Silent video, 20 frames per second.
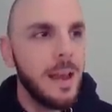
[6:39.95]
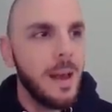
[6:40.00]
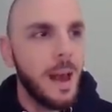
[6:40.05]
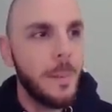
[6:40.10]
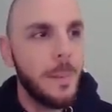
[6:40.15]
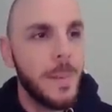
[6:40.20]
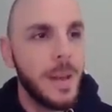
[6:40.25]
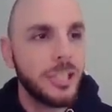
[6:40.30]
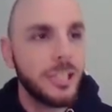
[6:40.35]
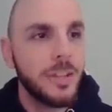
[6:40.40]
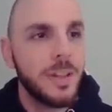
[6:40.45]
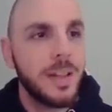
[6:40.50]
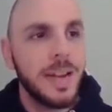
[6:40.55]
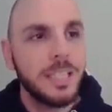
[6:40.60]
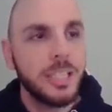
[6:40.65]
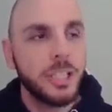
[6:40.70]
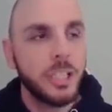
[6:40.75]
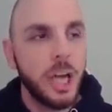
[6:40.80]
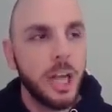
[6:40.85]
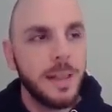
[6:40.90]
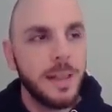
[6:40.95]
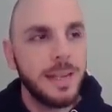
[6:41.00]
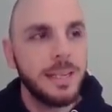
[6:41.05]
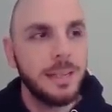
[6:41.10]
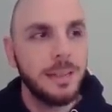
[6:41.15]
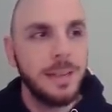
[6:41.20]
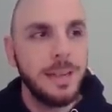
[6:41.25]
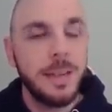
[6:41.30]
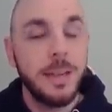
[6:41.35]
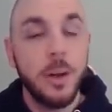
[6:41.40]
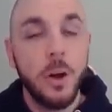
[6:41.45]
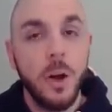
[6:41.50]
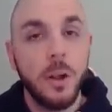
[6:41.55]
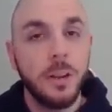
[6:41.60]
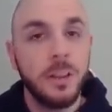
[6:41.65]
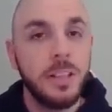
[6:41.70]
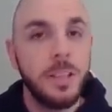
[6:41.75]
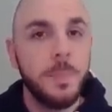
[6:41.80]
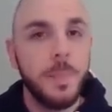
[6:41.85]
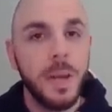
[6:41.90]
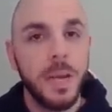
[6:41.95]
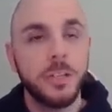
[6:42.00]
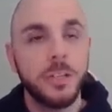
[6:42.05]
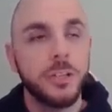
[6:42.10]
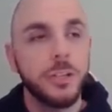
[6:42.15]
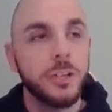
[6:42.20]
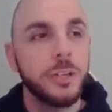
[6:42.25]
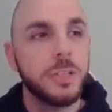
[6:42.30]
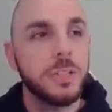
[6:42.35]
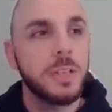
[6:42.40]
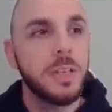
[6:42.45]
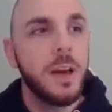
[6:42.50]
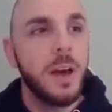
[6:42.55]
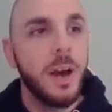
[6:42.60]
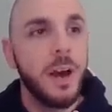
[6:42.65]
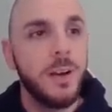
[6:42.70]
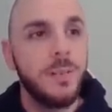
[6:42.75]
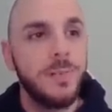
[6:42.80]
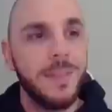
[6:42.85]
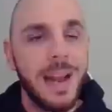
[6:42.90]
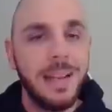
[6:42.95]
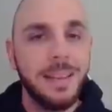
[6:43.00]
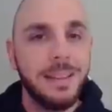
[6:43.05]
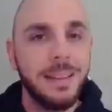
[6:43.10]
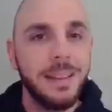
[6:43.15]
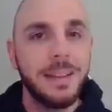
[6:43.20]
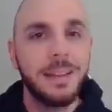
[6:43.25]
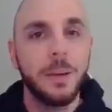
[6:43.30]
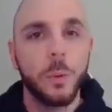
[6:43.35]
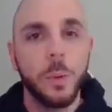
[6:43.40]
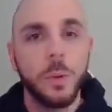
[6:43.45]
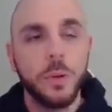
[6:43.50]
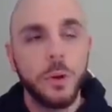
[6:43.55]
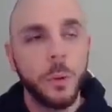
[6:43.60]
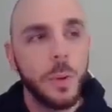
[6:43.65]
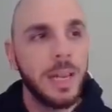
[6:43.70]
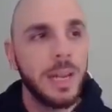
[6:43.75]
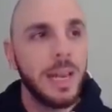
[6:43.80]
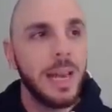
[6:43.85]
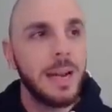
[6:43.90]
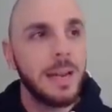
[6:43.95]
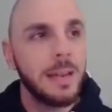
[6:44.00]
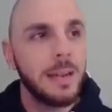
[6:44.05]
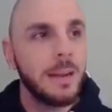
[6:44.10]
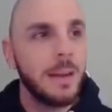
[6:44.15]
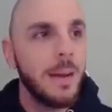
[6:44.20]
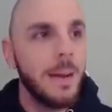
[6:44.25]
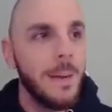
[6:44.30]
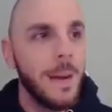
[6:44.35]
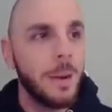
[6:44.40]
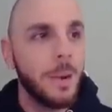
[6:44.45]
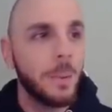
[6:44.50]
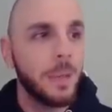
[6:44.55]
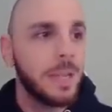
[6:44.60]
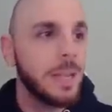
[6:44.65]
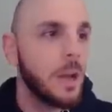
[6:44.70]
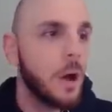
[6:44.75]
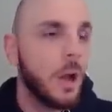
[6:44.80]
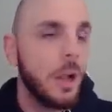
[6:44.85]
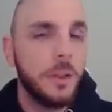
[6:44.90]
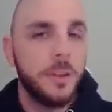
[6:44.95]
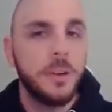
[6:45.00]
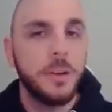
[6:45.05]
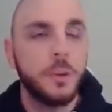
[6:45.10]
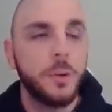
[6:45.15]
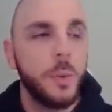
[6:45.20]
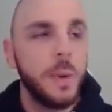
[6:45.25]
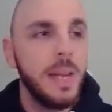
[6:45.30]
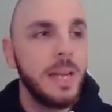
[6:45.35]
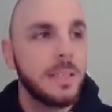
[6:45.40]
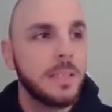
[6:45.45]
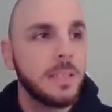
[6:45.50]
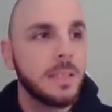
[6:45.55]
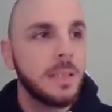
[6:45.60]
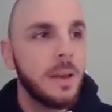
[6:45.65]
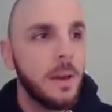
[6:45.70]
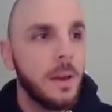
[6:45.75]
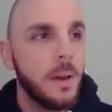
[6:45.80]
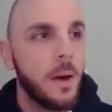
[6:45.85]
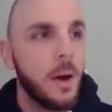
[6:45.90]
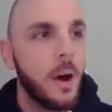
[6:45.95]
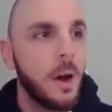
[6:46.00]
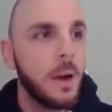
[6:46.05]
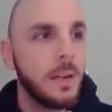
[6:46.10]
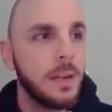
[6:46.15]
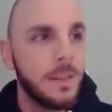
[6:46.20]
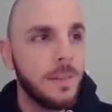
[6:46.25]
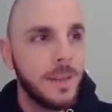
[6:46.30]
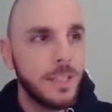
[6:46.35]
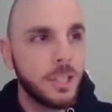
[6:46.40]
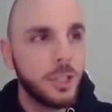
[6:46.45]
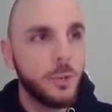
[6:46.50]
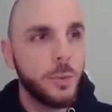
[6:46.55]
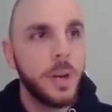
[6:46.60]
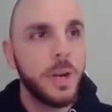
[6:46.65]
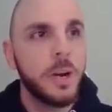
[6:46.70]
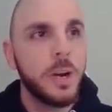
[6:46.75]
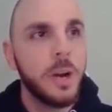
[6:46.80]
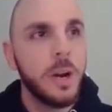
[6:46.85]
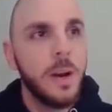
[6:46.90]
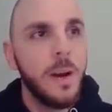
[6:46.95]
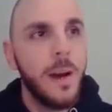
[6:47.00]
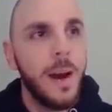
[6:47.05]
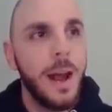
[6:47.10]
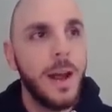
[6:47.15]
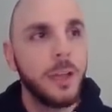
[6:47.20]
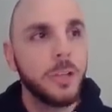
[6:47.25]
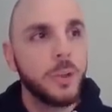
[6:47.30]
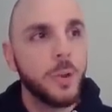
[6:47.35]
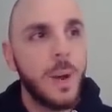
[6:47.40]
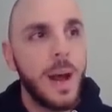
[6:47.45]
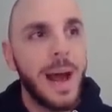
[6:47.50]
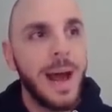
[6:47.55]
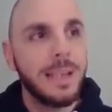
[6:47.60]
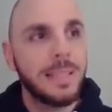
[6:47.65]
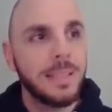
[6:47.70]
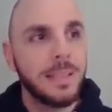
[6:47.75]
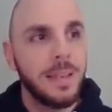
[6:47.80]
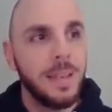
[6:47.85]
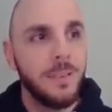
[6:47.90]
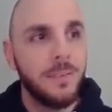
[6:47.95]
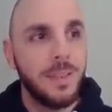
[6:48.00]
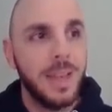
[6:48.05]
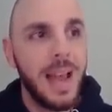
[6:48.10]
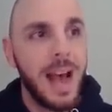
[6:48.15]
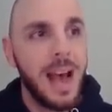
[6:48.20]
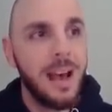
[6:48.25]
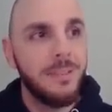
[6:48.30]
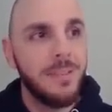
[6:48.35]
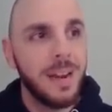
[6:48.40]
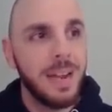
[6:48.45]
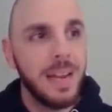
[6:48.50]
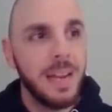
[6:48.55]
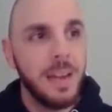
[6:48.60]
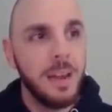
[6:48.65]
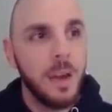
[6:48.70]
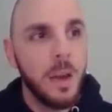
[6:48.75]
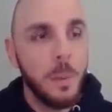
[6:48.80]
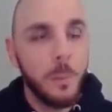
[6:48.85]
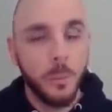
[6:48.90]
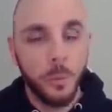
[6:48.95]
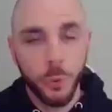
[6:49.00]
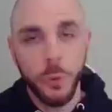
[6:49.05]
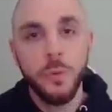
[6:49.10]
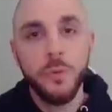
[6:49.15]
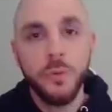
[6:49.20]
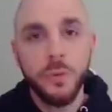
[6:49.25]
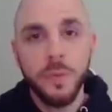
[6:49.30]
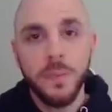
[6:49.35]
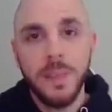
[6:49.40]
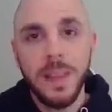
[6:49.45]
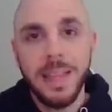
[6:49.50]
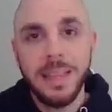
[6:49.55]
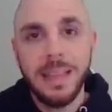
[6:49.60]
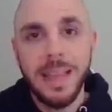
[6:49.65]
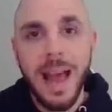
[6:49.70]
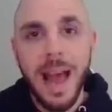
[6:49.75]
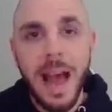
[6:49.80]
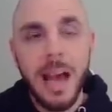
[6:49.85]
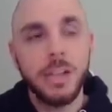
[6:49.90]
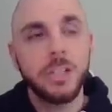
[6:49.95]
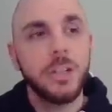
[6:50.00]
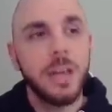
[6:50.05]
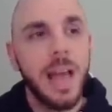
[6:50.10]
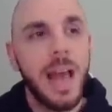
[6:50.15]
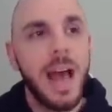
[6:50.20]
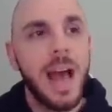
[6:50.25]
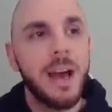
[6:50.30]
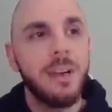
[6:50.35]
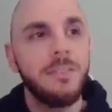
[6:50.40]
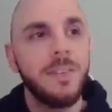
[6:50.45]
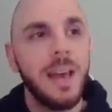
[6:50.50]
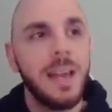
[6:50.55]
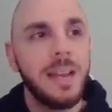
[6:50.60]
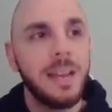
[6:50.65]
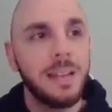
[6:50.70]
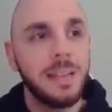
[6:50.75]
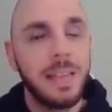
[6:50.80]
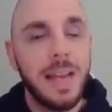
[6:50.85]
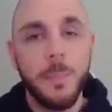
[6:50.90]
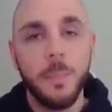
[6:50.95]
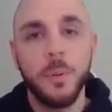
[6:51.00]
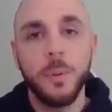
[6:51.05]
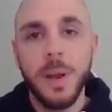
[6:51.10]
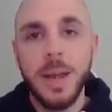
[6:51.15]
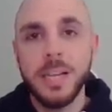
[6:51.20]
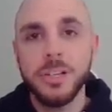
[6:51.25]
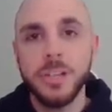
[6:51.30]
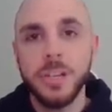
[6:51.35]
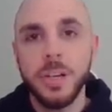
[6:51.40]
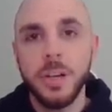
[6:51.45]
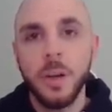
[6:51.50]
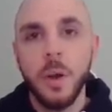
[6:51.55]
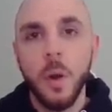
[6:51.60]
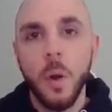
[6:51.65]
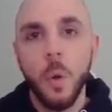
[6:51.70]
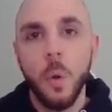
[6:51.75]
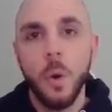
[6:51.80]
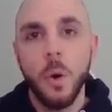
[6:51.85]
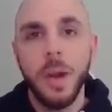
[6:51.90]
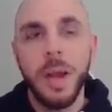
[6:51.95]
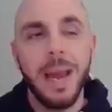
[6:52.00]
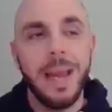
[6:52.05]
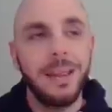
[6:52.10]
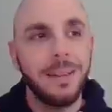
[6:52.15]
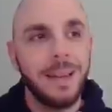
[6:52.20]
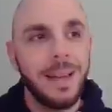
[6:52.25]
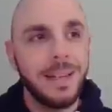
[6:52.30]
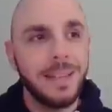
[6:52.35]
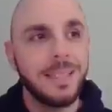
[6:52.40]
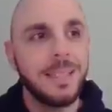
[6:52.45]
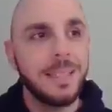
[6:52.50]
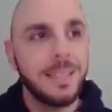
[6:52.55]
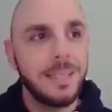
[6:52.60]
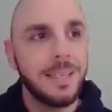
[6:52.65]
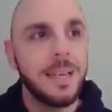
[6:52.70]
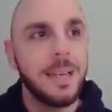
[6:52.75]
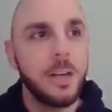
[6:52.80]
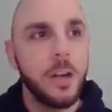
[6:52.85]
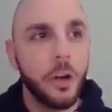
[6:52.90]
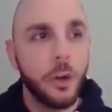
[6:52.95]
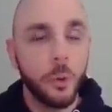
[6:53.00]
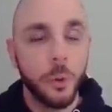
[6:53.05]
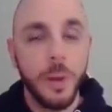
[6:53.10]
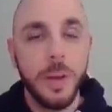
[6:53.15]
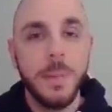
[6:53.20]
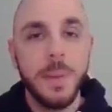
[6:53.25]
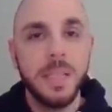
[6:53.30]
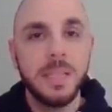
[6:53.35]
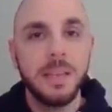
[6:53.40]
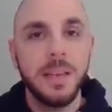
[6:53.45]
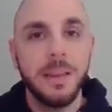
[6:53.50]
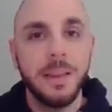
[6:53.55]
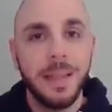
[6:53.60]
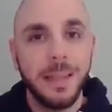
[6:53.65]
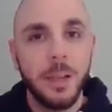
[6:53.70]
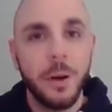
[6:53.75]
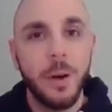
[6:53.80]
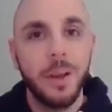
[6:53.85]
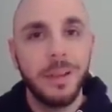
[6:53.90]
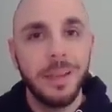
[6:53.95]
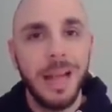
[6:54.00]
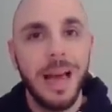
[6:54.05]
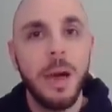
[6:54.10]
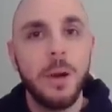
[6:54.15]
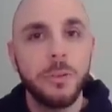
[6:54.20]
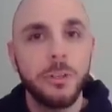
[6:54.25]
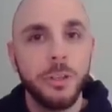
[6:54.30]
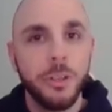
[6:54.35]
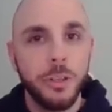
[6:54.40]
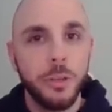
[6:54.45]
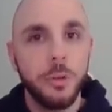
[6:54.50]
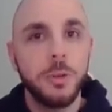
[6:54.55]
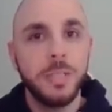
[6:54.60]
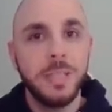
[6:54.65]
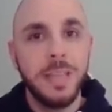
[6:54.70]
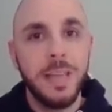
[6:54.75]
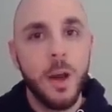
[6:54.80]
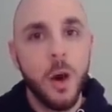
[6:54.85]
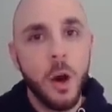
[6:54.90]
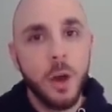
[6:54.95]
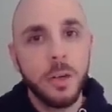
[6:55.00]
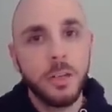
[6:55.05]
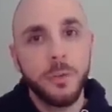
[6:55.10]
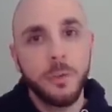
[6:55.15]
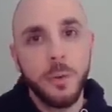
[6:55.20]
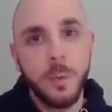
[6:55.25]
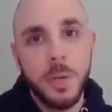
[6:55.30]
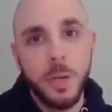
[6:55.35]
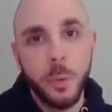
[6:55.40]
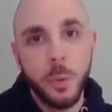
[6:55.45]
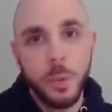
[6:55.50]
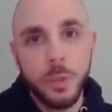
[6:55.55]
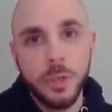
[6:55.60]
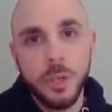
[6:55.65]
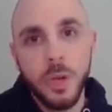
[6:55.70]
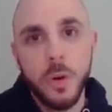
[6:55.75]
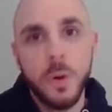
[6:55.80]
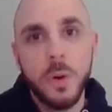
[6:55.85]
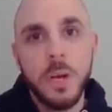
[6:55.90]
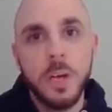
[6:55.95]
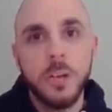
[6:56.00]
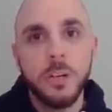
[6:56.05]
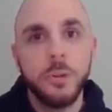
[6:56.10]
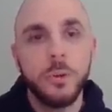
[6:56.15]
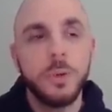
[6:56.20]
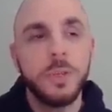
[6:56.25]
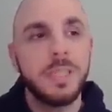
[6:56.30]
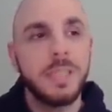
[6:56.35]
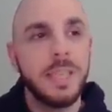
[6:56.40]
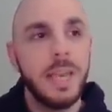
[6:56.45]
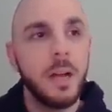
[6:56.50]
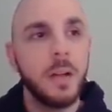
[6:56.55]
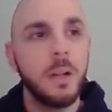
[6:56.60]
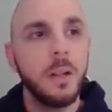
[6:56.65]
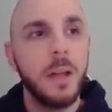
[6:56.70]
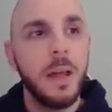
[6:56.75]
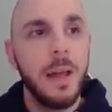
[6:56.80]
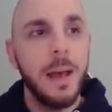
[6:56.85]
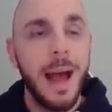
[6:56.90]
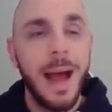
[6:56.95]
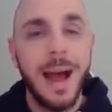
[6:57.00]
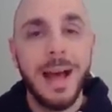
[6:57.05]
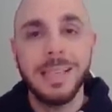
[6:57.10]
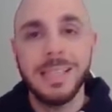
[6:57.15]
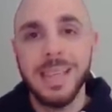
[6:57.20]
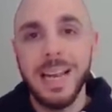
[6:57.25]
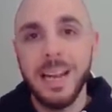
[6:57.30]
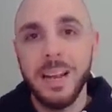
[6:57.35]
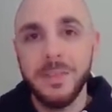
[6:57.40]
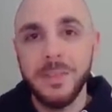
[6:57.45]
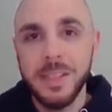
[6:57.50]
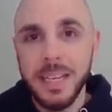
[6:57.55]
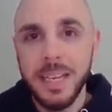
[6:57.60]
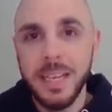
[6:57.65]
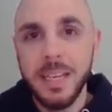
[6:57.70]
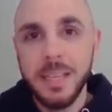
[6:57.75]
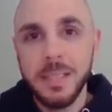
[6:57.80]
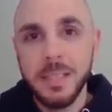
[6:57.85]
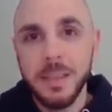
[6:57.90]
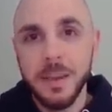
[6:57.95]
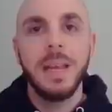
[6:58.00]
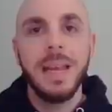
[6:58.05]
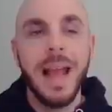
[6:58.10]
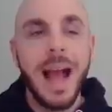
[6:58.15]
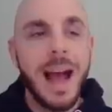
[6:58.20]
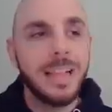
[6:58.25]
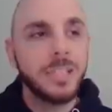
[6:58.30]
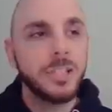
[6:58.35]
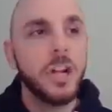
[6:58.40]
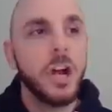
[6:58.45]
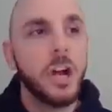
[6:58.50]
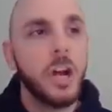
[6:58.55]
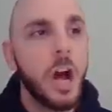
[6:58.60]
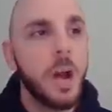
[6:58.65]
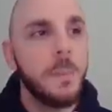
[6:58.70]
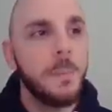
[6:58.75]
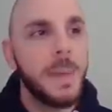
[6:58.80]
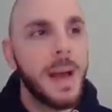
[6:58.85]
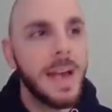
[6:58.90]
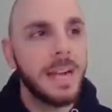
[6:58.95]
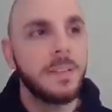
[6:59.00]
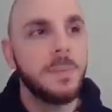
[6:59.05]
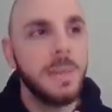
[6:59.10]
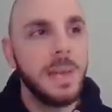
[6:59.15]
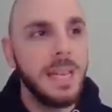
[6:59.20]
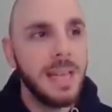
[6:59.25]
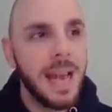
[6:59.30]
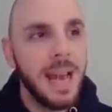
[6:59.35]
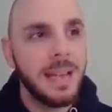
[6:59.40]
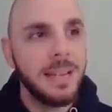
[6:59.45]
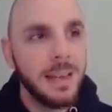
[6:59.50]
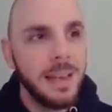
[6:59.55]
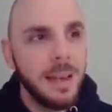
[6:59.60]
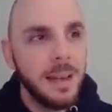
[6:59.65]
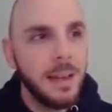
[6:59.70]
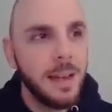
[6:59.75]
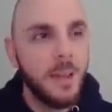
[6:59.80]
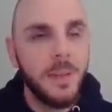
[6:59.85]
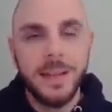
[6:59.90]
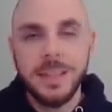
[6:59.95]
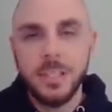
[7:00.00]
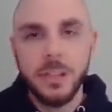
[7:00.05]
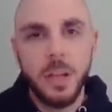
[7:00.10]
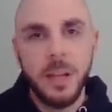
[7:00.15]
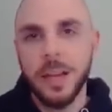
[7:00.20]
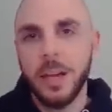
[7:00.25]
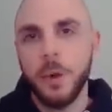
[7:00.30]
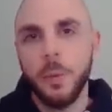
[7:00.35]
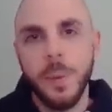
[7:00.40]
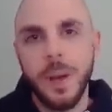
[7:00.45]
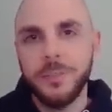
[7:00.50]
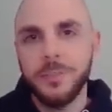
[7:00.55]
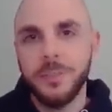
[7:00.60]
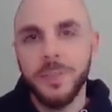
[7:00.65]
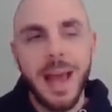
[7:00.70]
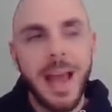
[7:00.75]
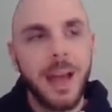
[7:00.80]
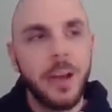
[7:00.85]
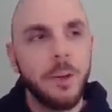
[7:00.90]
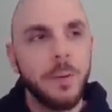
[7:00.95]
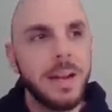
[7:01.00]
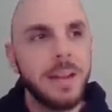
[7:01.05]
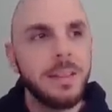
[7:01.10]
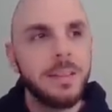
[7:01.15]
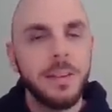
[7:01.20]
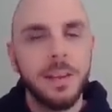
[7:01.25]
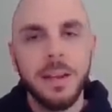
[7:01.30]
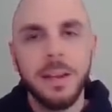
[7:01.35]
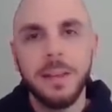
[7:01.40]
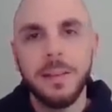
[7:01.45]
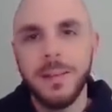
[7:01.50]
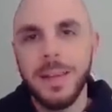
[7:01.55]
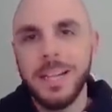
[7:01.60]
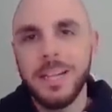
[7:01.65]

I mentioned that I saw they deleted all of the pictures of anything Naruto related and really all of their tweets on this Twitter. I also asked if they have any proof that they actually have a collaboration or a licensing agreement that they're allowed to use the art from Naruto to sell as NFTs. He has not gotten back to me yet. Now, that's not like a red flag or anything. They